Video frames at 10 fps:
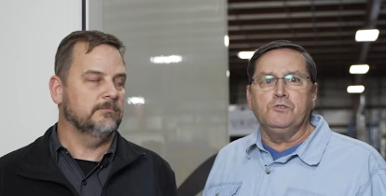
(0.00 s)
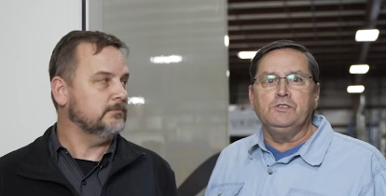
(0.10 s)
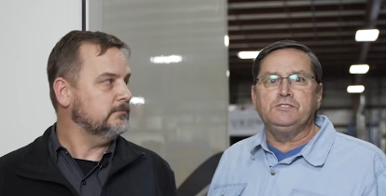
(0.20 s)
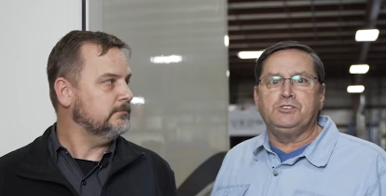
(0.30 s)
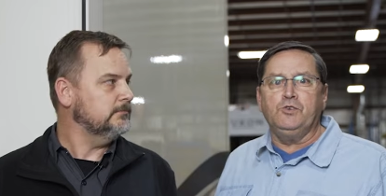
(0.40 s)
Speaker 1: there
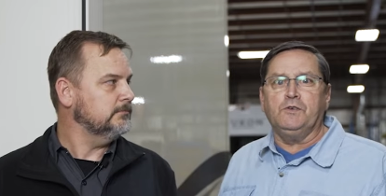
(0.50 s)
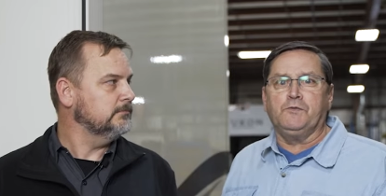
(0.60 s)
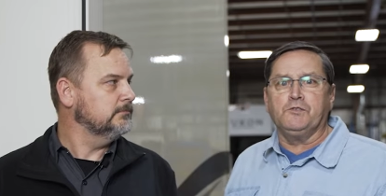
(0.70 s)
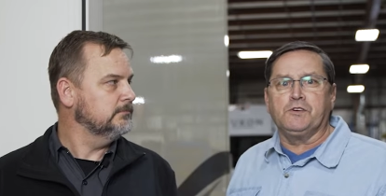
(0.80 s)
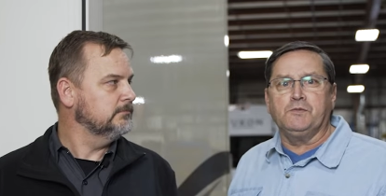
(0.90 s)
is to
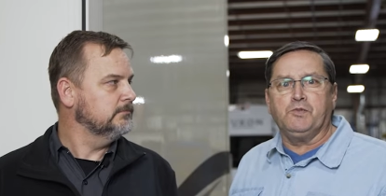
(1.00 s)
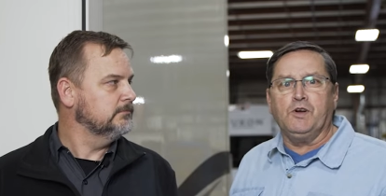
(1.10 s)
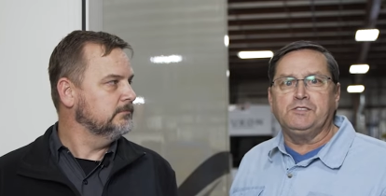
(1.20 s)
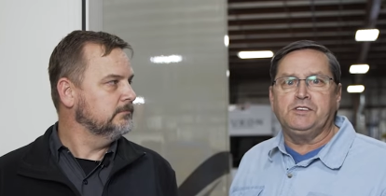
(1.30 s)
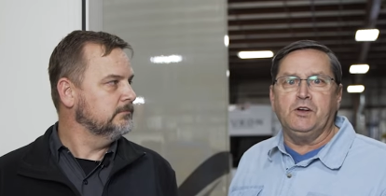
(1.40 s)
it for the
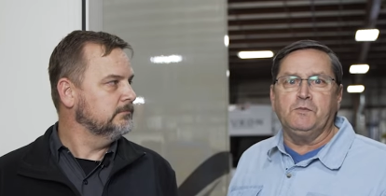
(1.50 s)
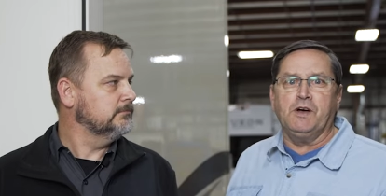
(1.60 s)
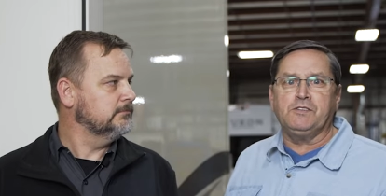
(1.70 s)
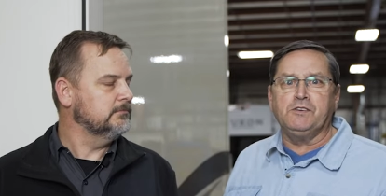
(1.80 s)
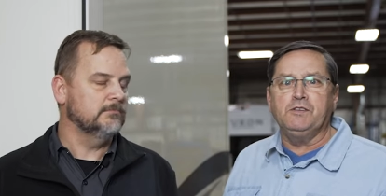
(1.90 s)
compressed air
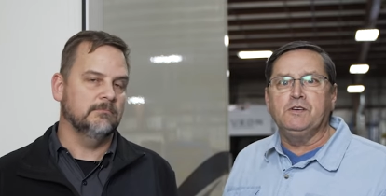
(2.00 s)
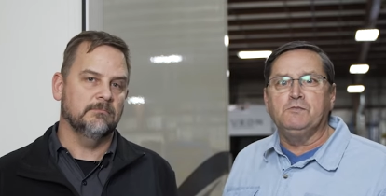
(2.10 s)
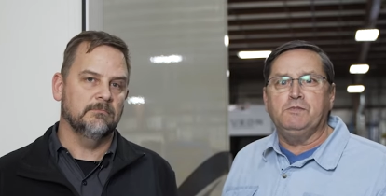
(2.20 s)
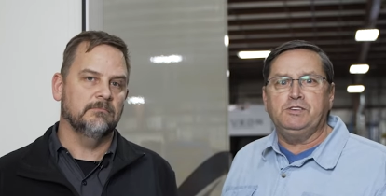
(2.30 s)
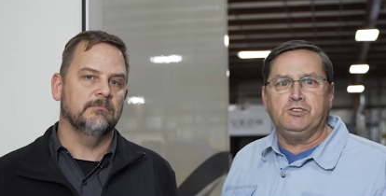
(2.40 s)
method.
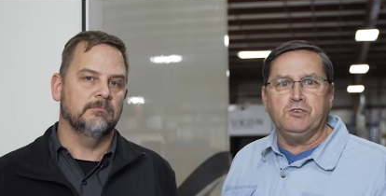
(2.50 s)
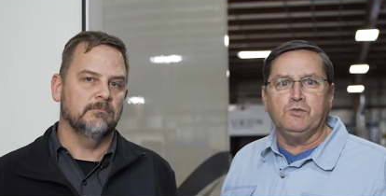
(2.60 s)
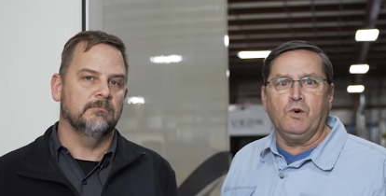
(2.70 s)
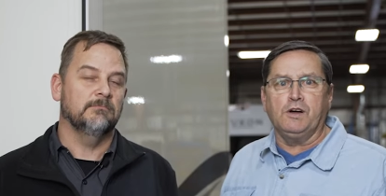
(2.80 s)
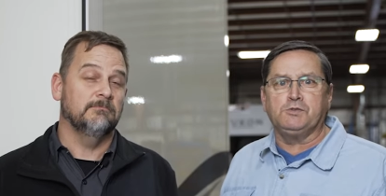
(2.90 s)
Be sure
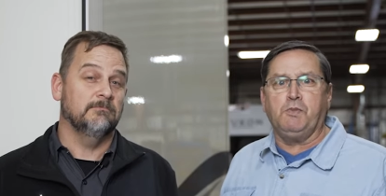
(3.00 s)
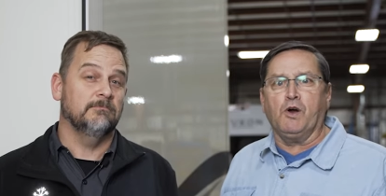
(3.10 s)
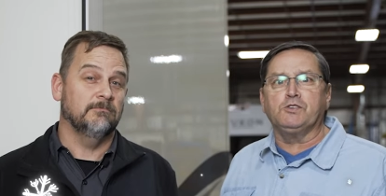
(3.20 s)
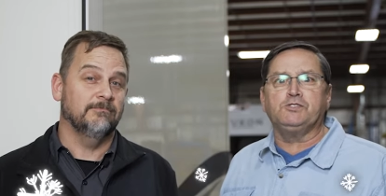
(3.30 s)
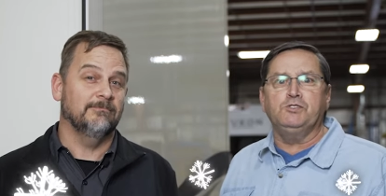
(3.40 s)
to watch
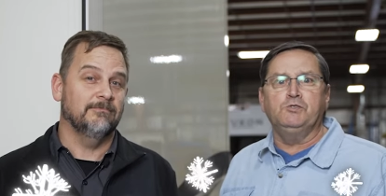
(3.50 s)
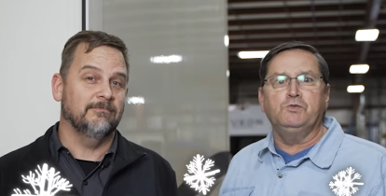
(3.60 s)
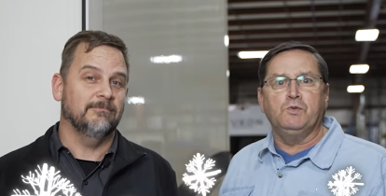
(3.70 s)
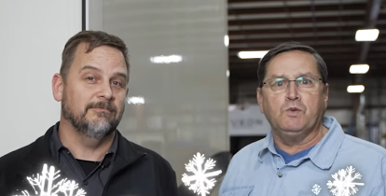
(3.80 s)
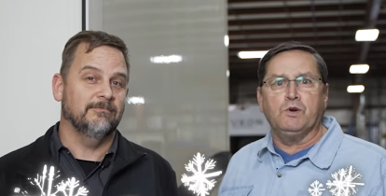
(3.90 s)
part two
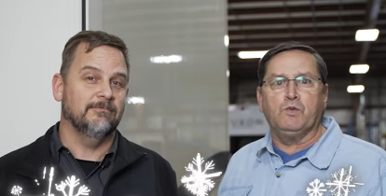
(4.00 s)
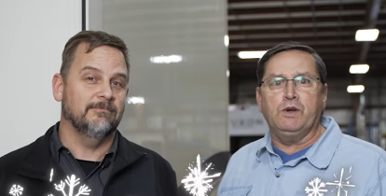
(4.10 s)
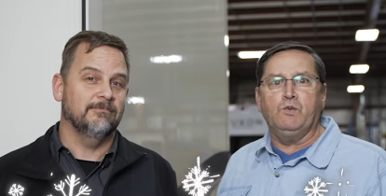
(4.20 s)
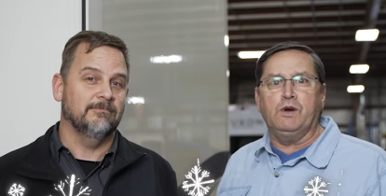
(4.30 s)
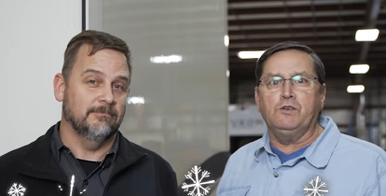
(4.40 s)
where
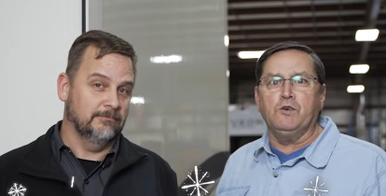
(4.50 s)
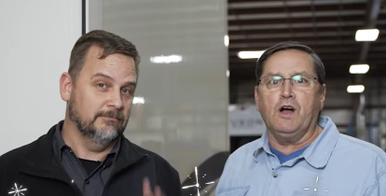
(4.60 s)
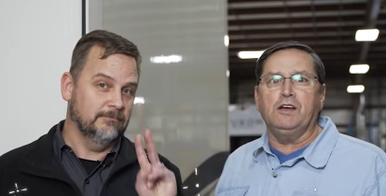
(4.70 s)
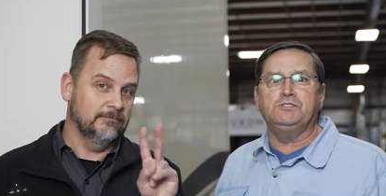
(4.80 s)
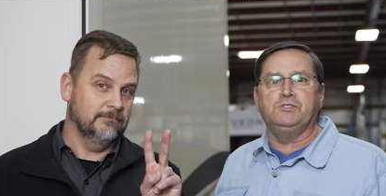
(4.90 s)
we
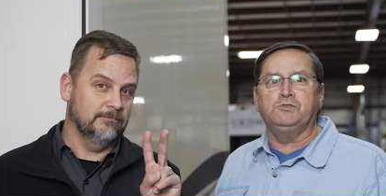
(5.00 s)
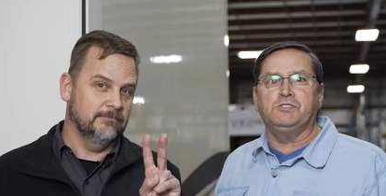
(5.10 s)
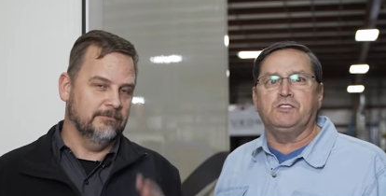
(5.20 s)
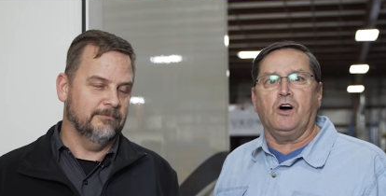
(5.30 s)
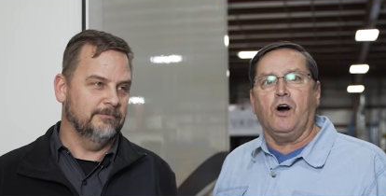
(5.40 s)
winterize
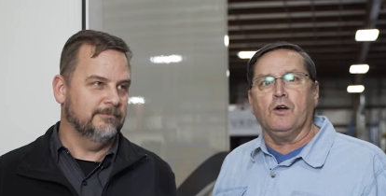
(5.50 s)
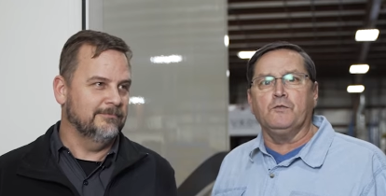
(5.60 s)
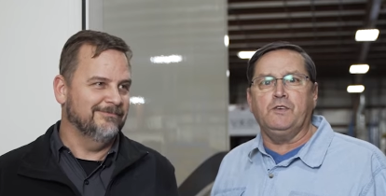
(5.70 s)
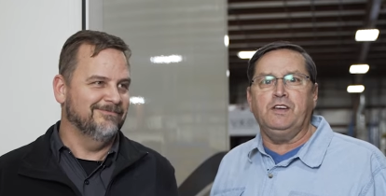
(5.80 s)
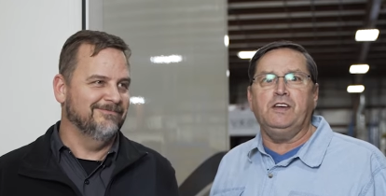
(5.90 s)
Speaker 2: using the
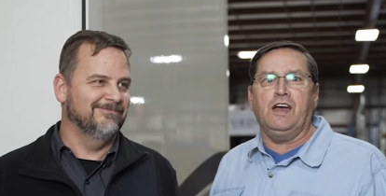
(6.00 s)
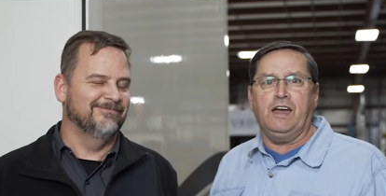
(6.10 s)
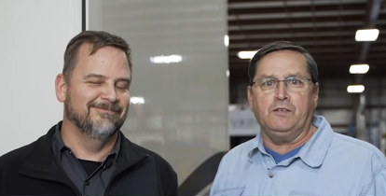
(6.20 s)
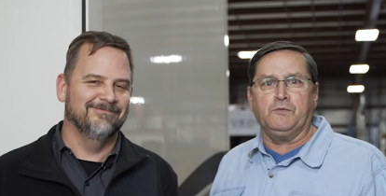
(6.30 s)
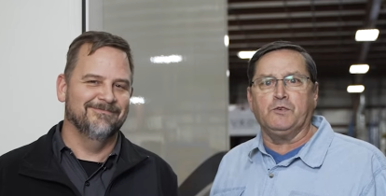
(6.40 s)
RV
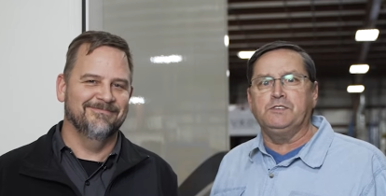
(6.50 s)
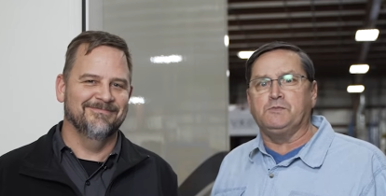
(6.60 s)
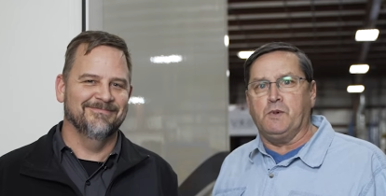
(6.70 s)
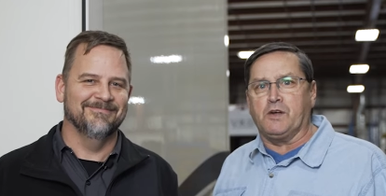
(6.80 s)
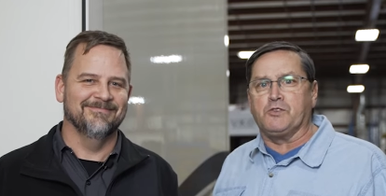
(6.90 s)

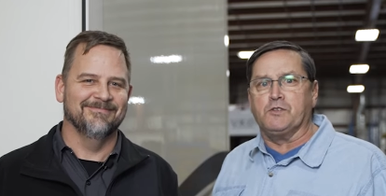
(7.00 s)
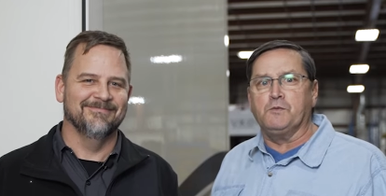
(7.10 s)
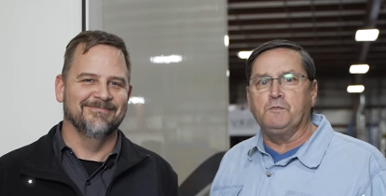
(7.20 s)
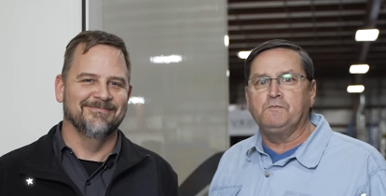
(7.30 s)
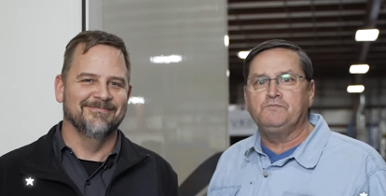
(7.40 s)
antifreeze method.
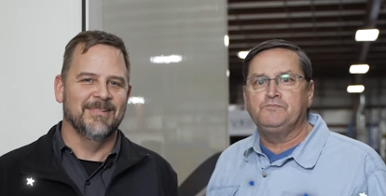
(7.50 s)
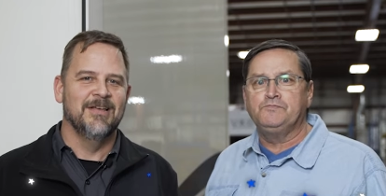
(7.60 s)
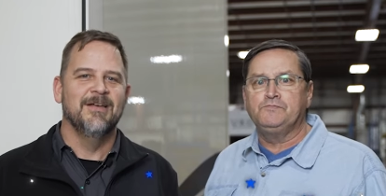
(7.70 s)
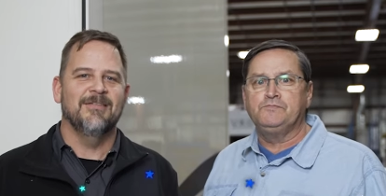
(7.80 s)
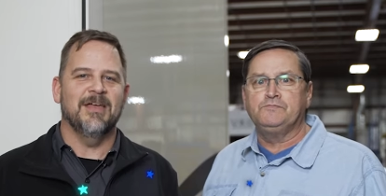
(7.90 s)

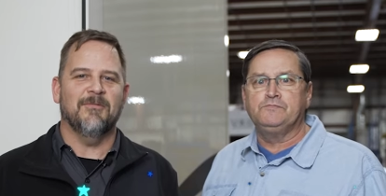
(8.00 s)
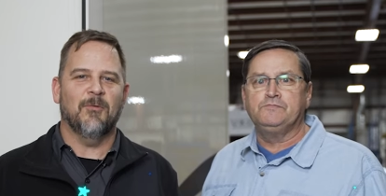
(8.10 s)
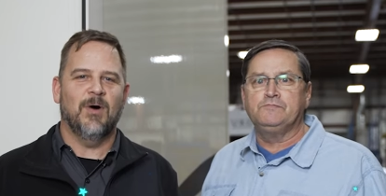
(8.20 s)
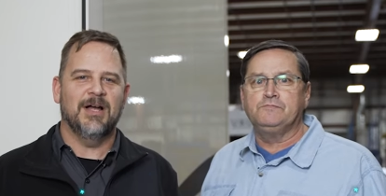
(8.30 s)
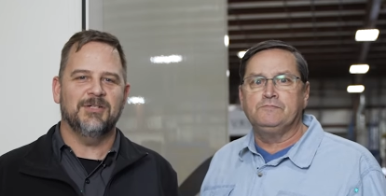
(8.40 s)
Thank you
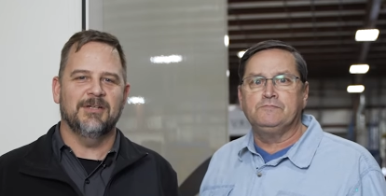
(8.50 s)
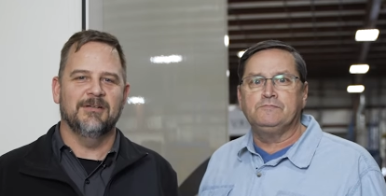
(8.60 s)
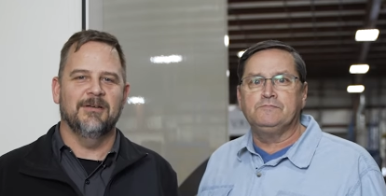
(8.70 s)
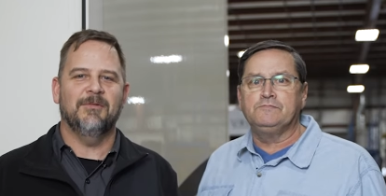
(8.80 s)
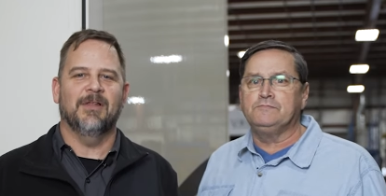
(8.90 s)
for
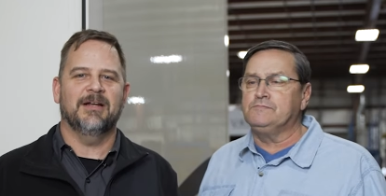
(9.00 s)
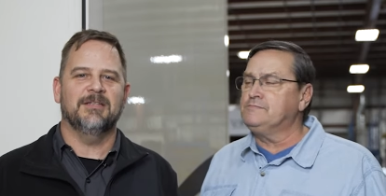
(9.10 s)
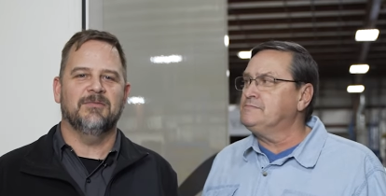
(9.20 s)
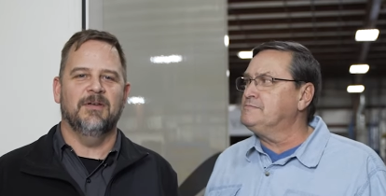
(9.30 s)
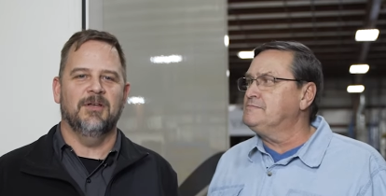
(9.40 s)
watching. If you
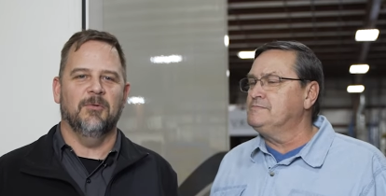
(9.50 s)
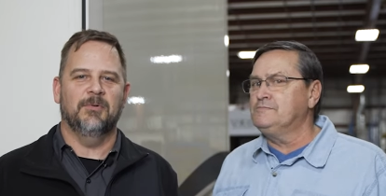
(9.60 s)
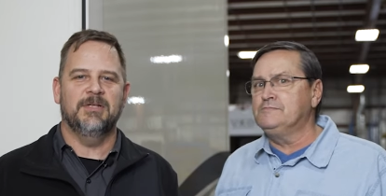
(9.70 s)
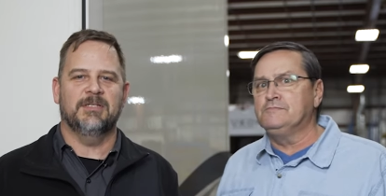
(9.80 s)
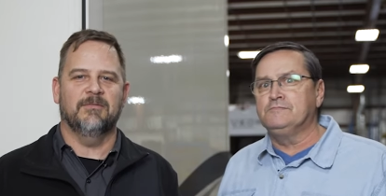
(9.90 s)
like this video,
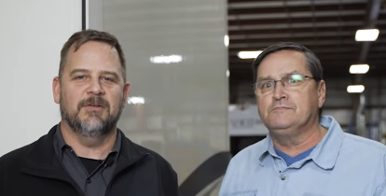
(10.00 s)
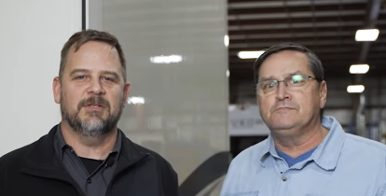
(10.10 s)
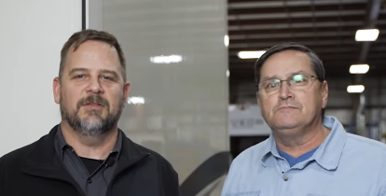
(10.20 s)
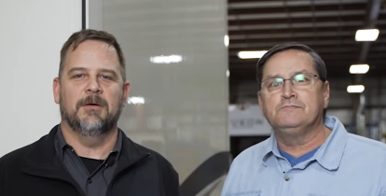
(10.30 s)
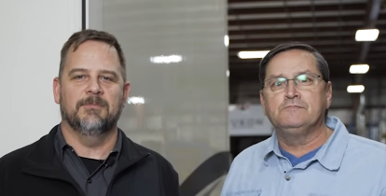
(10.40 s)
please give
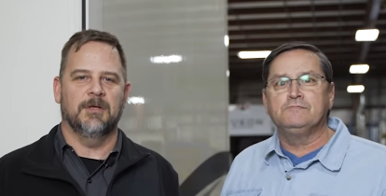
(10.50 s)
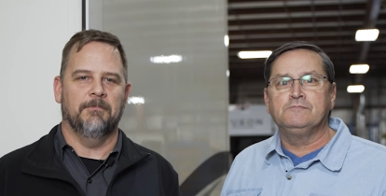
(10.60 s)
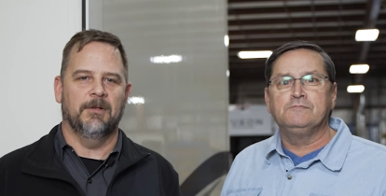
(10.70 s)
us a thumbs up